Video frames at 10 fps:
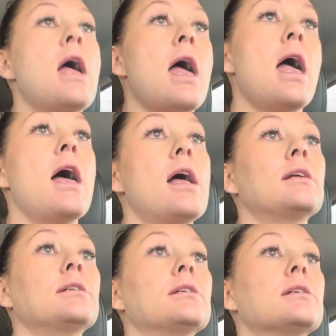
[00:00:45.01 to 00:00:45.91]

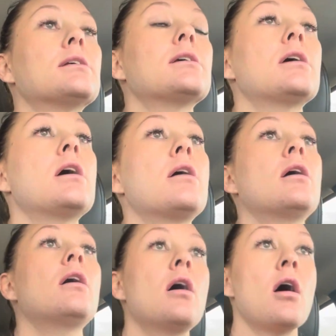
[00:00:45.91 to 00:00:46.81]
and
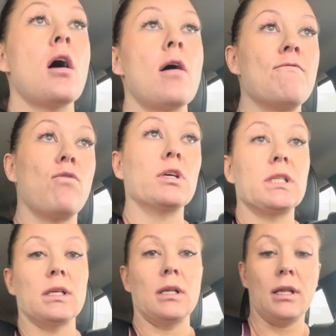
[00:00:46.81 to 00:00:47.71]

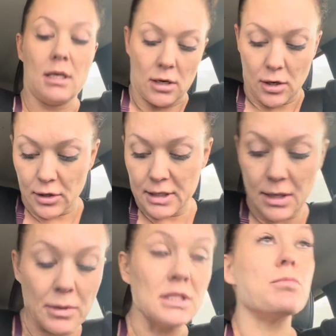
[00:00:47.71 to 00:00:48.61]
unfortunately her
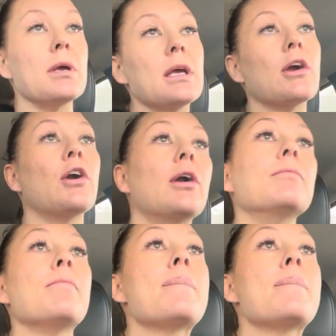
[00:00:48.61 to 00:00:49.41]
demons beat her,